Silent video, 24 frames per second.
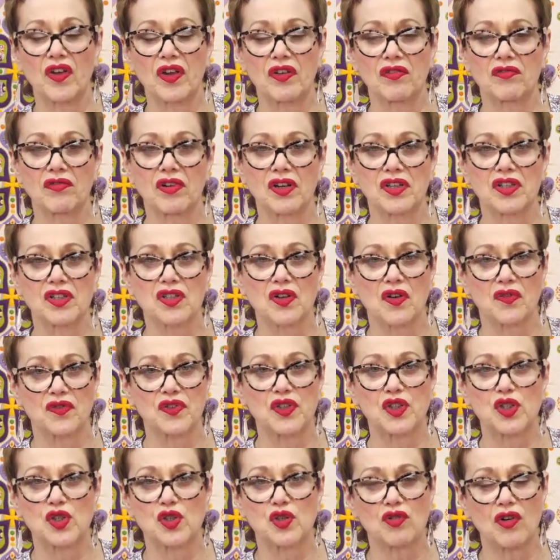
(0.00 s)
it runs off
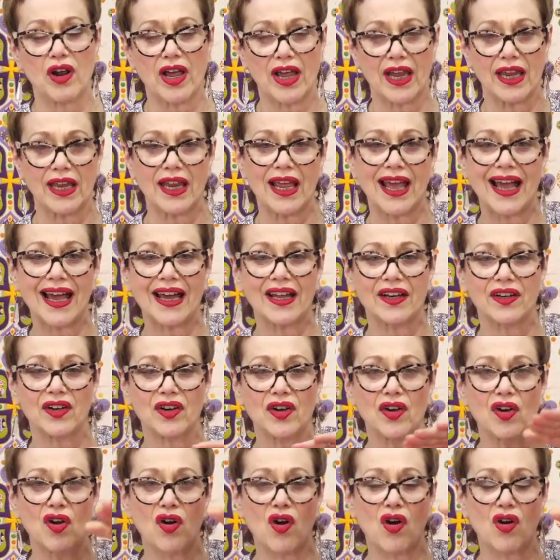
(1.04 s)
straight
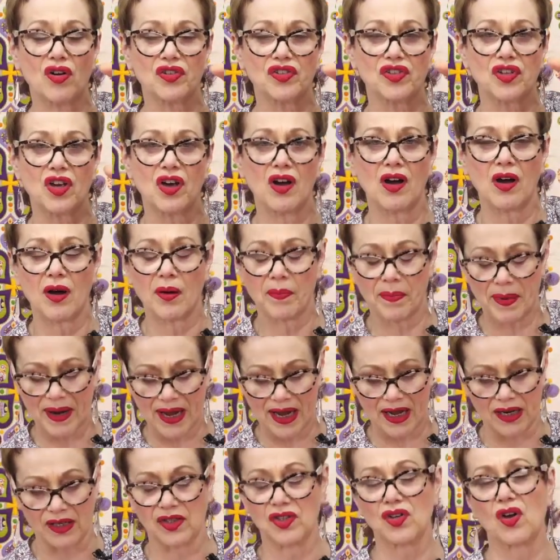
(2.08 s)
and not up
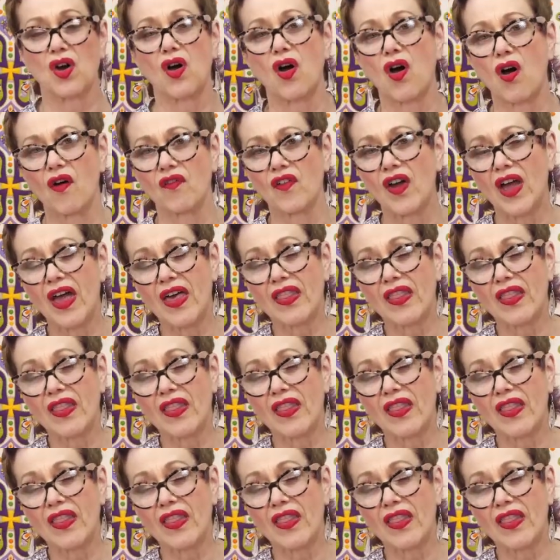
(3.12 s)
and off.